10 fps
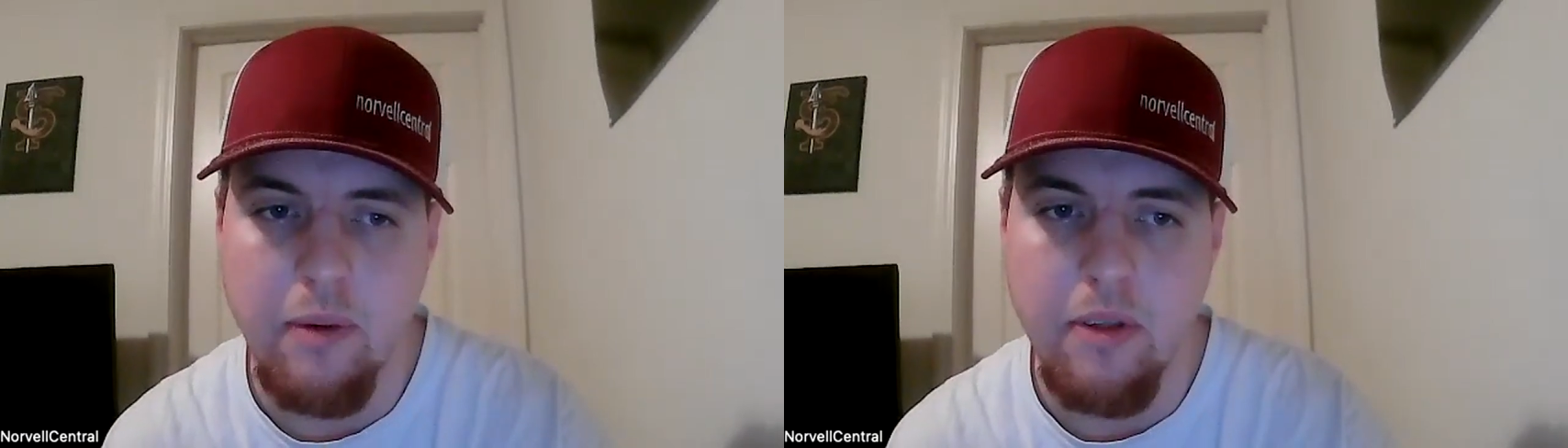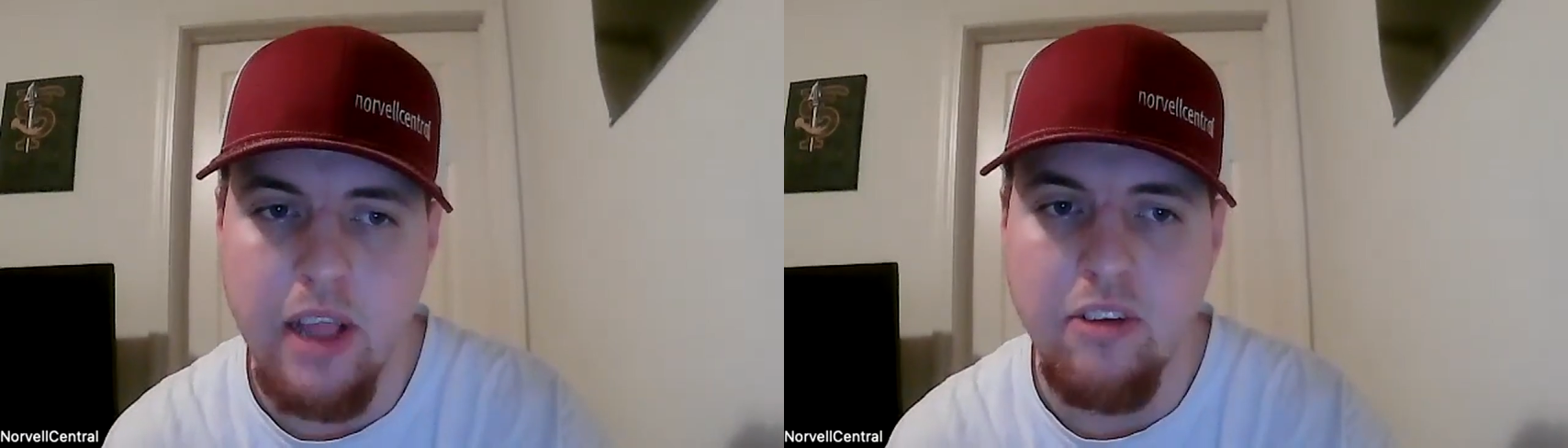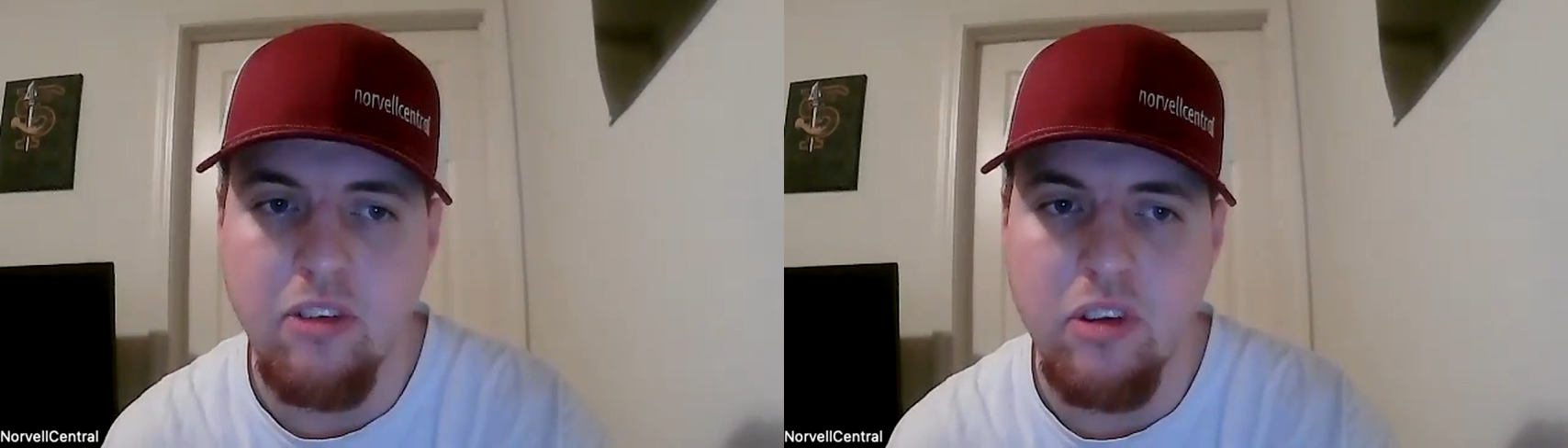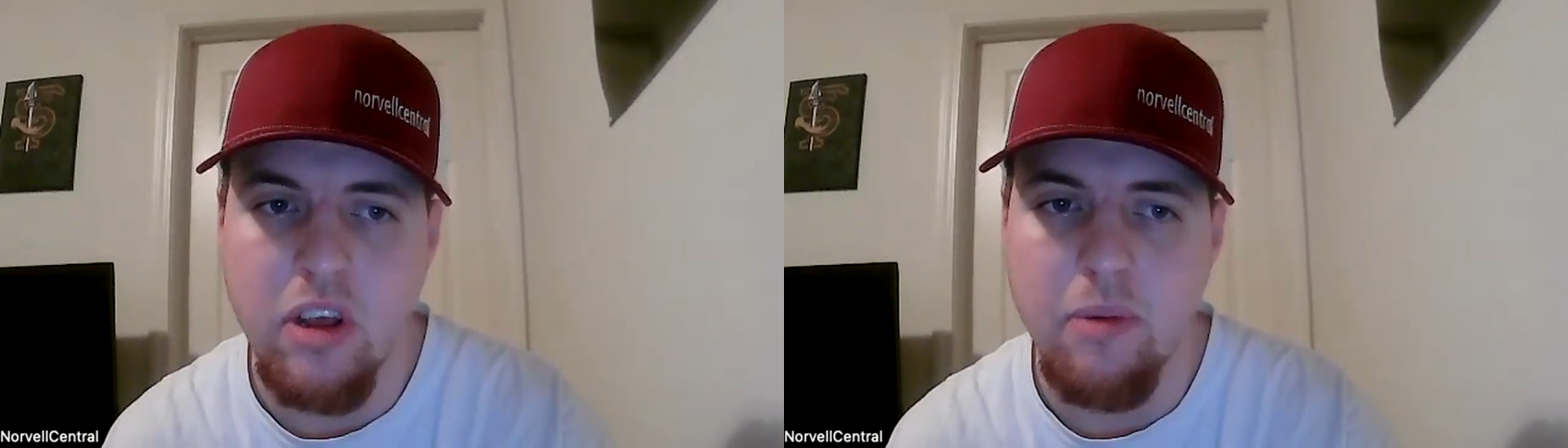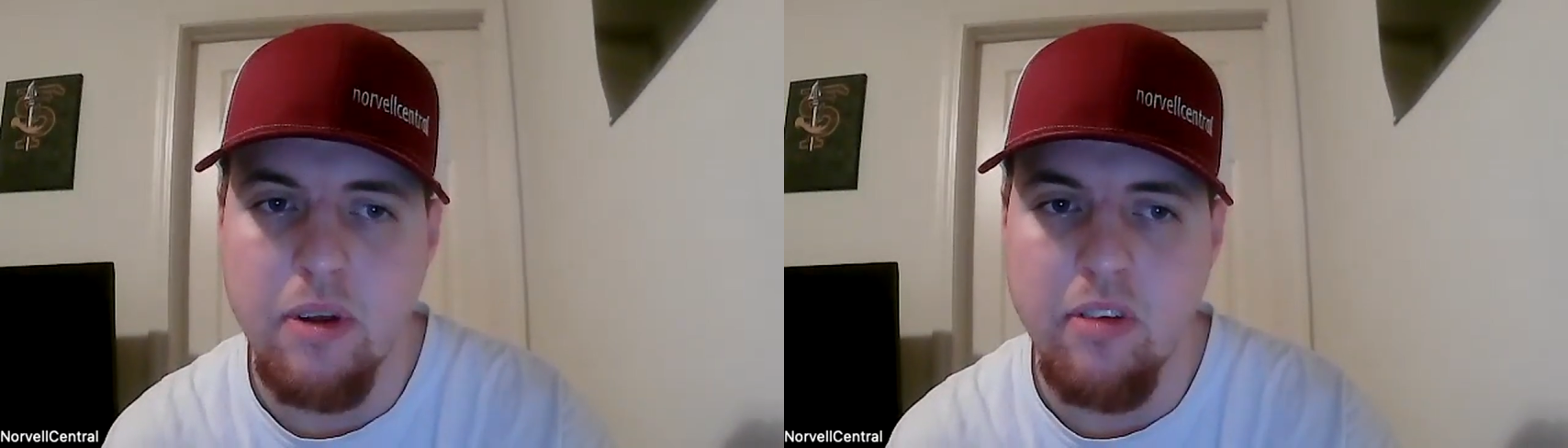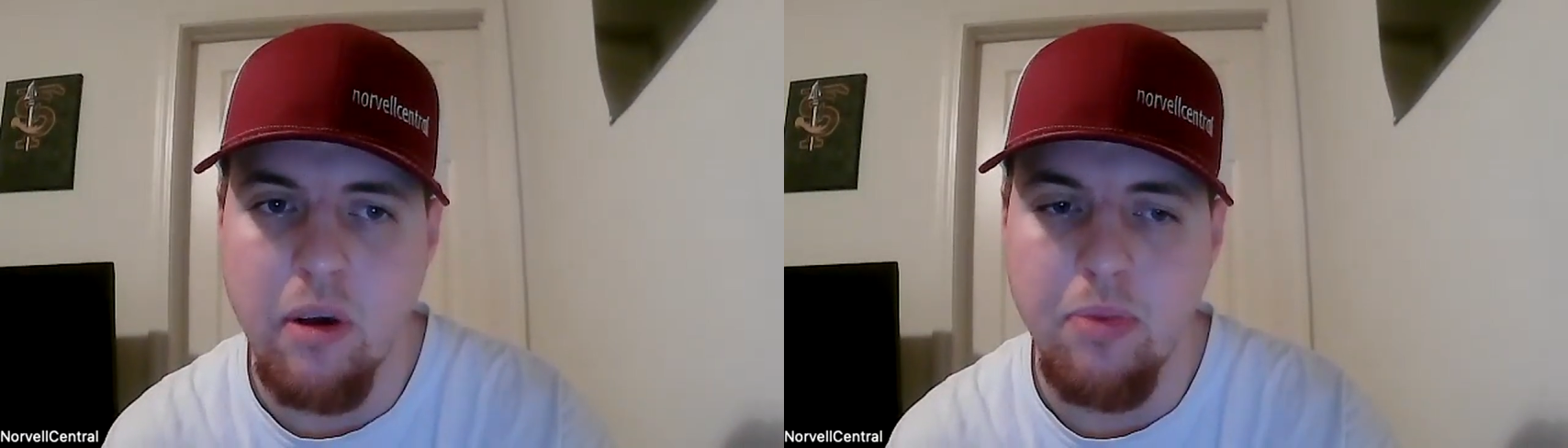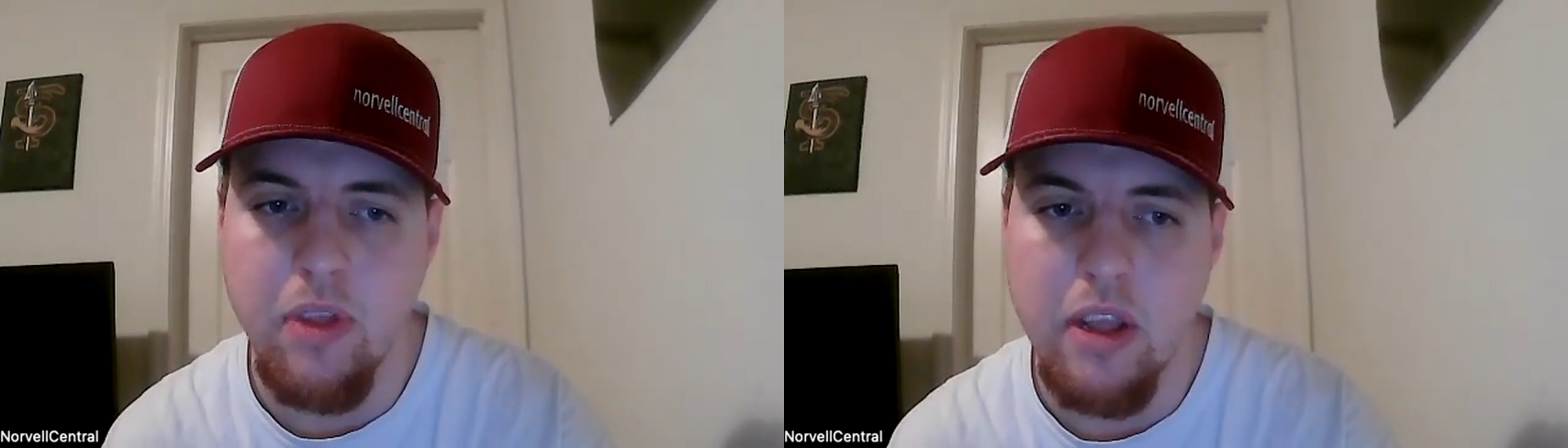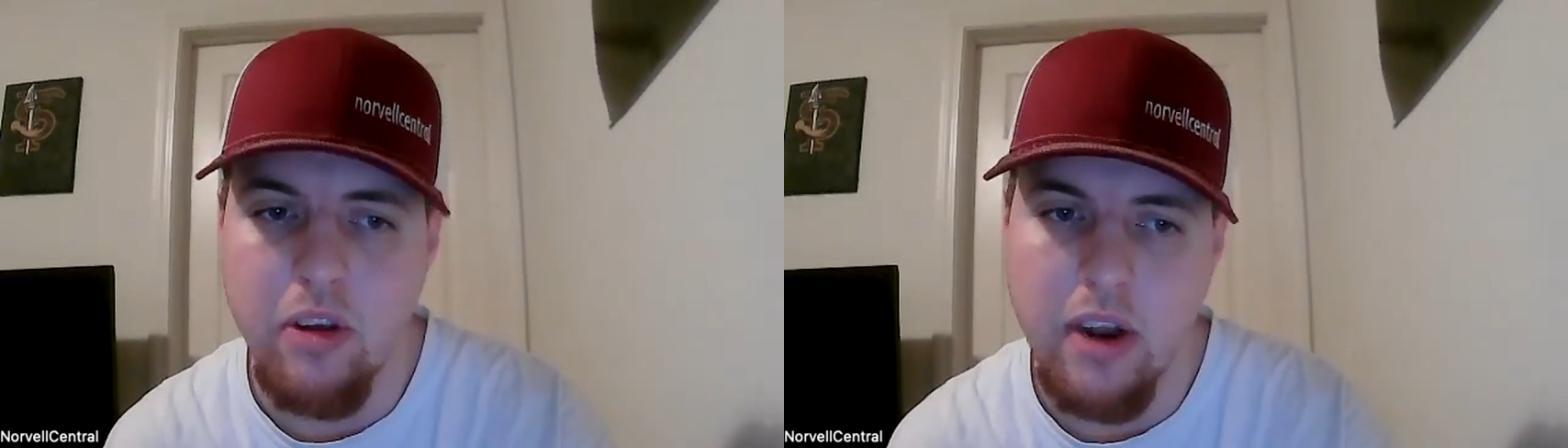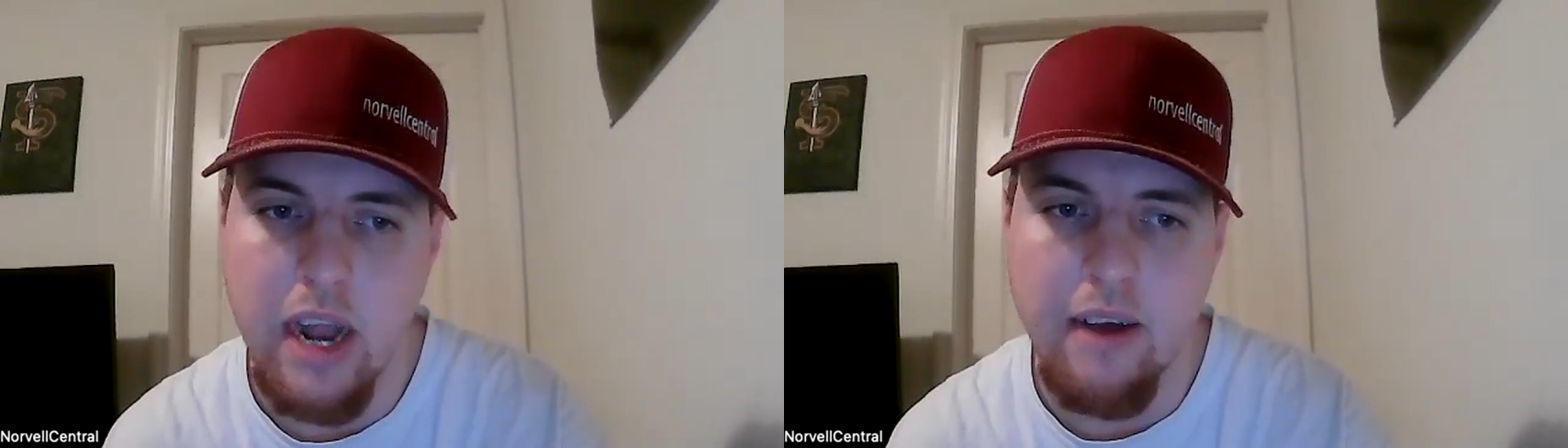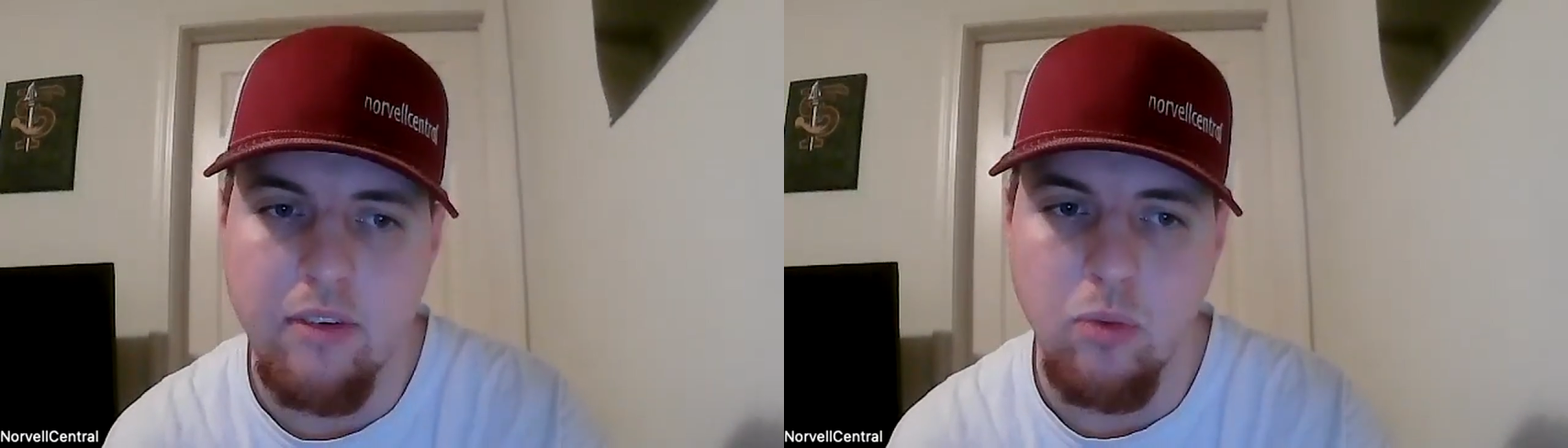I mean, that's just going to be something that you're
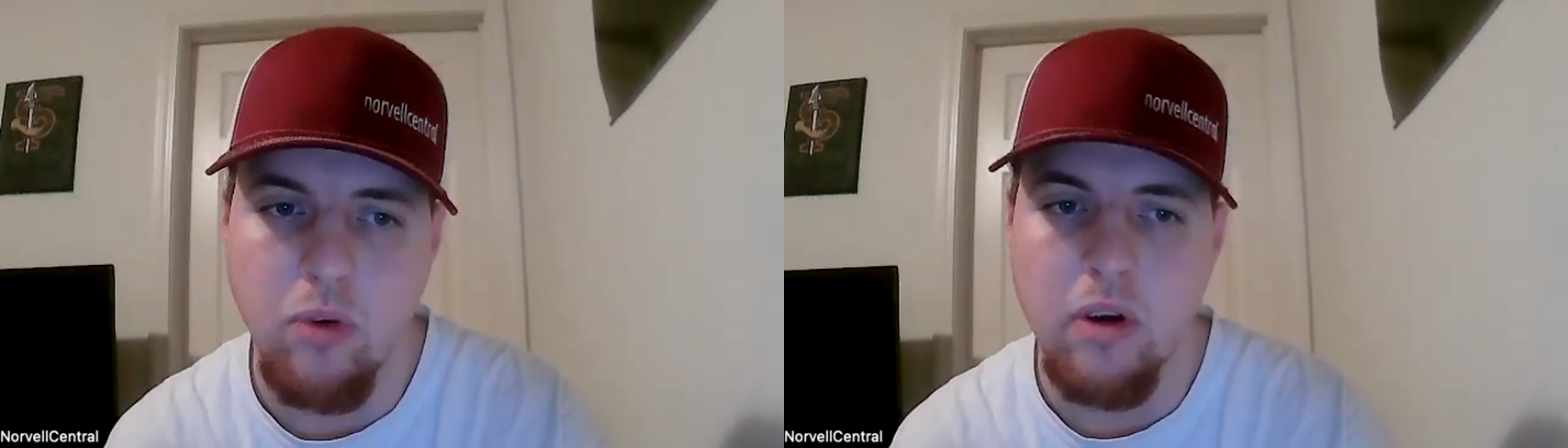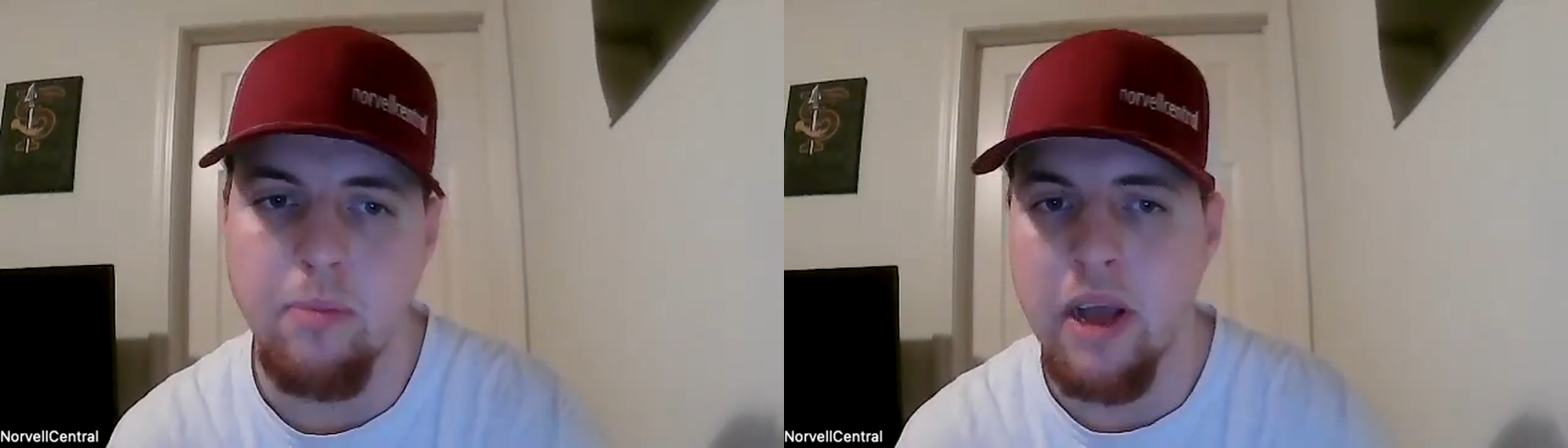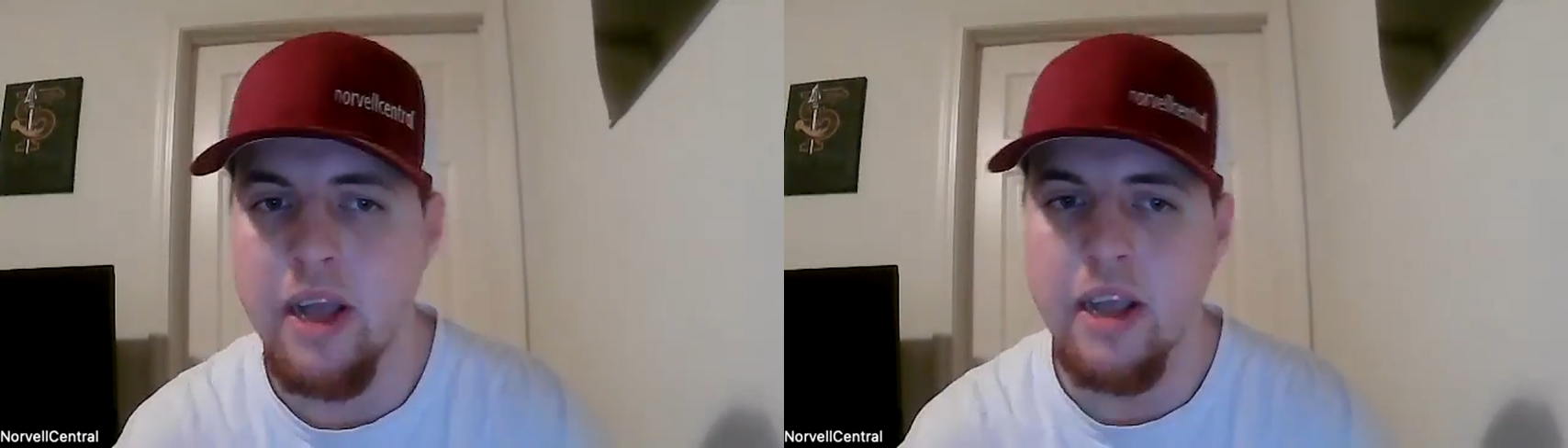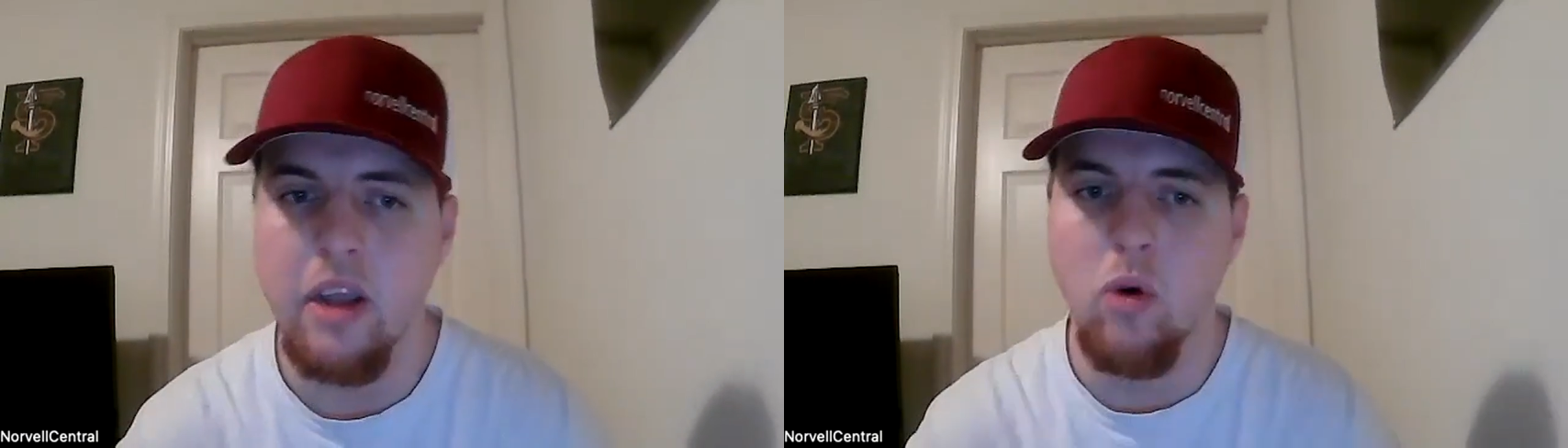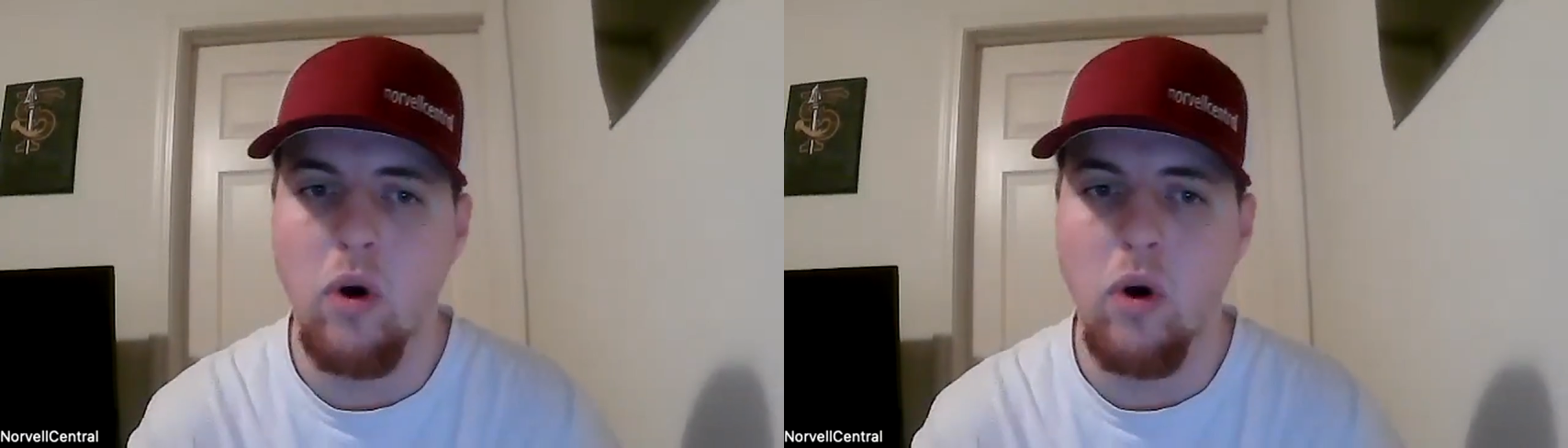going to have to really beg and